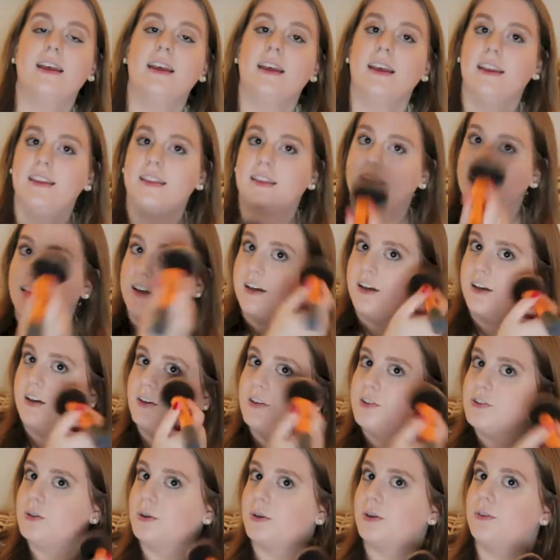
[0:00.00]
in the
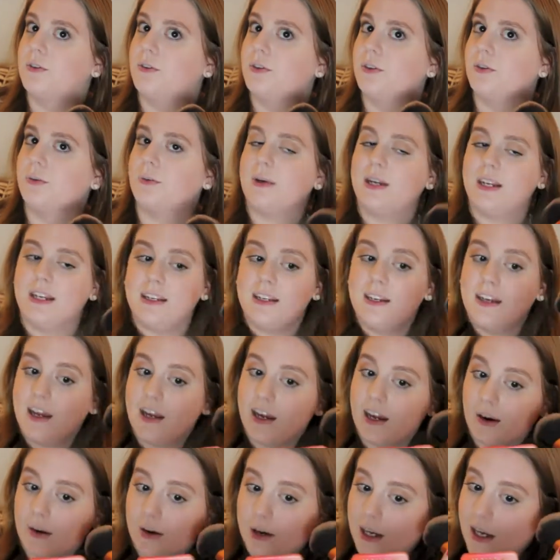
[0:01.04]
sort of 3
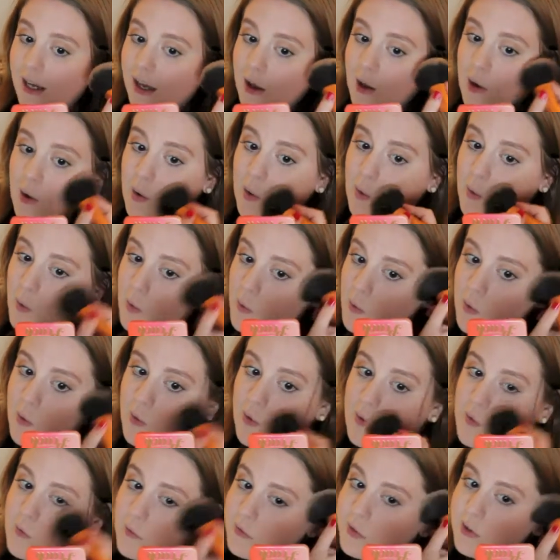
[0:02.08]
area.
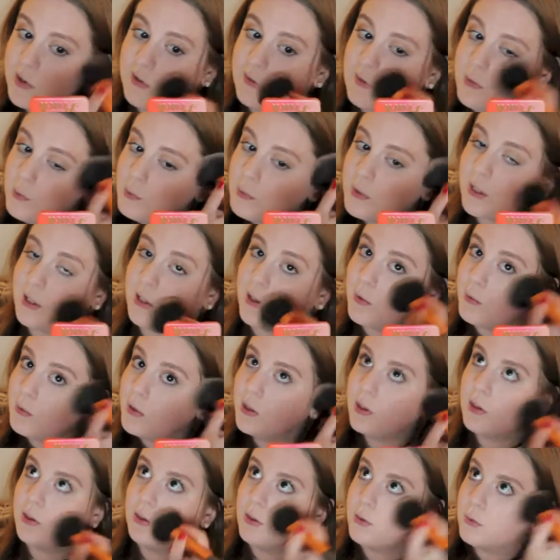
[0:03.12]
If you're not familiar with
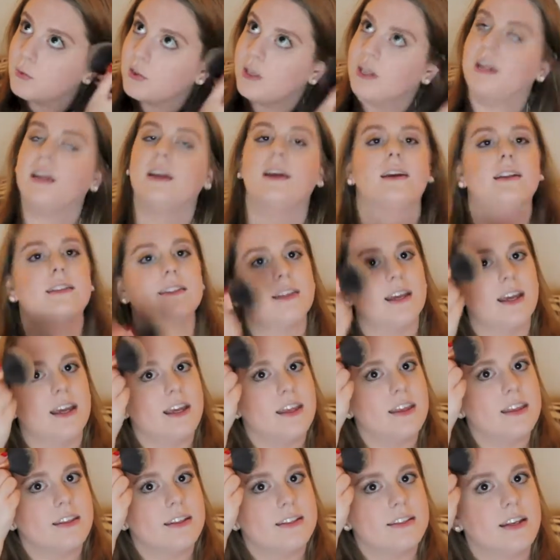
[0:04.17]
the 3, it's
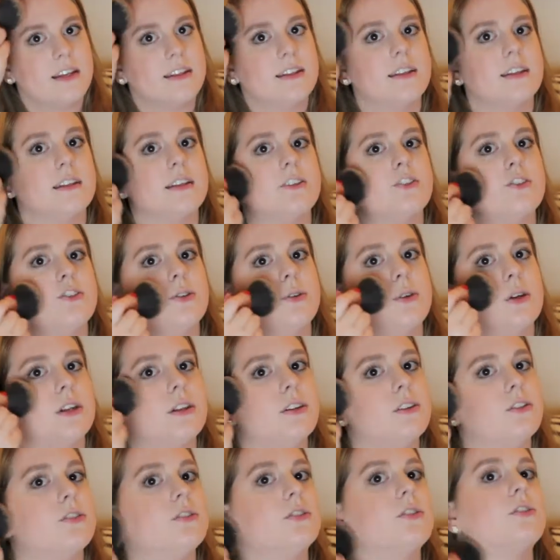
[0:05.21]
like this idea that you
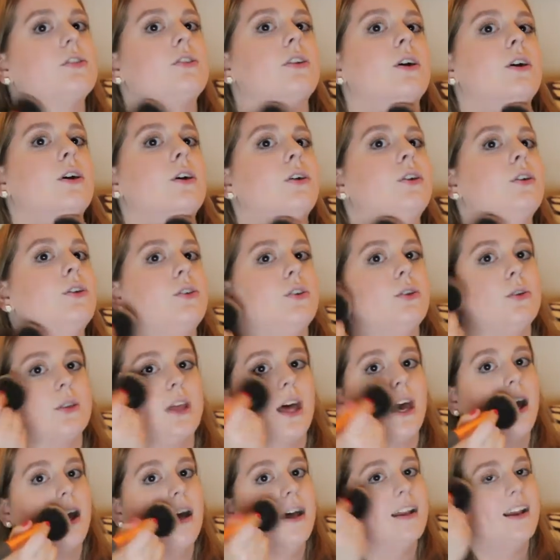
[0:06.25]
can just do
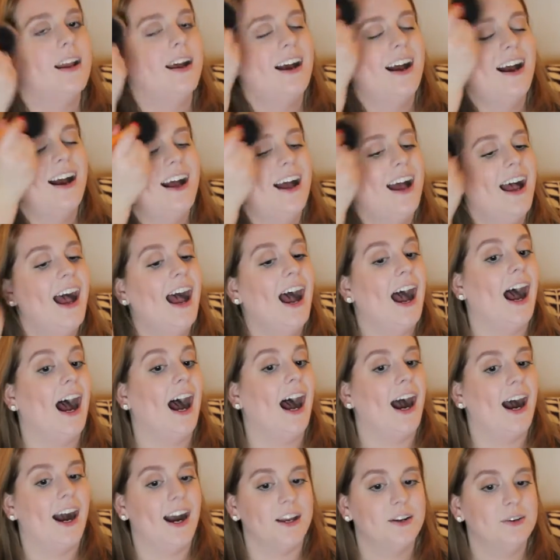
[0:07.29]
that.
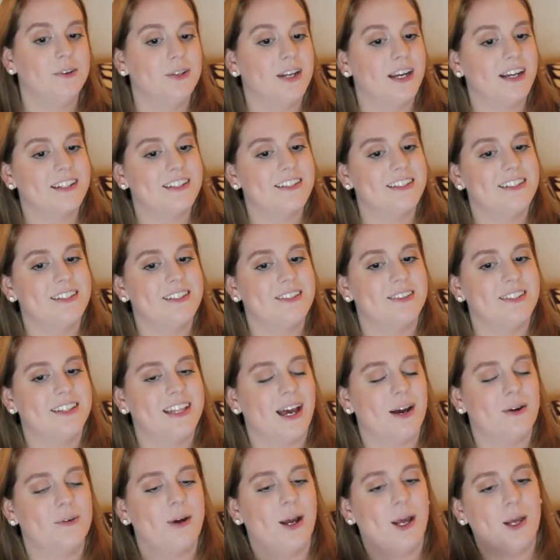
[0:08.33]
I don't actually do it
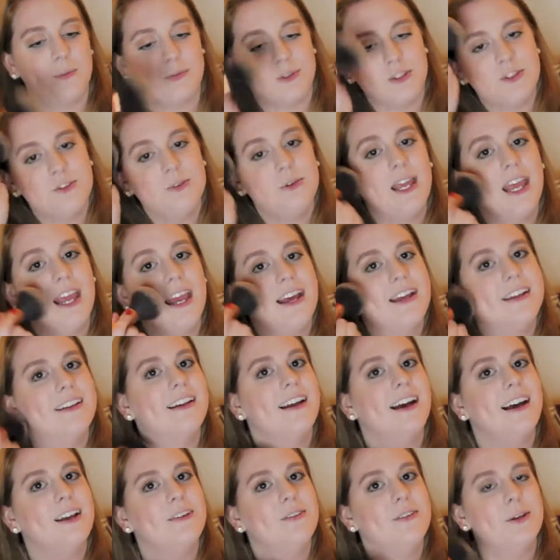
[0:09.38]
that way, but you can
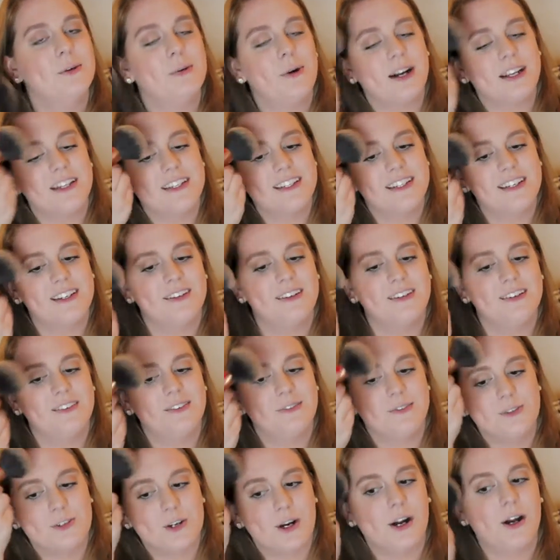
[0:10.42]
if you want to.
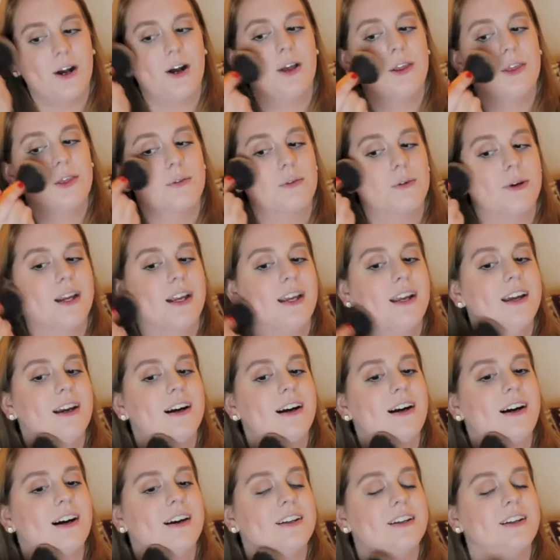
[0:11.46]
Draw a 3
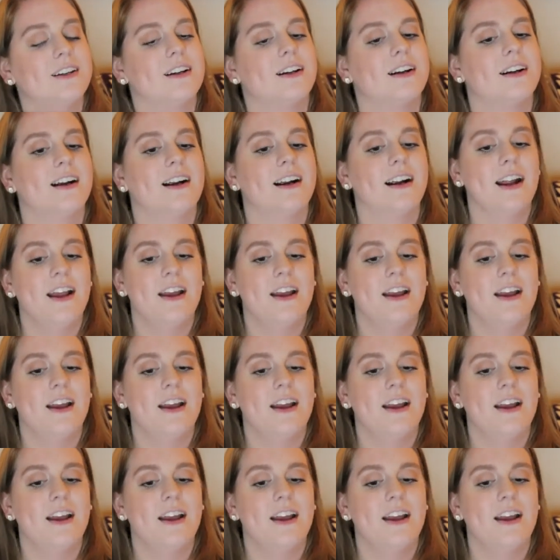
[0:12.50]
on your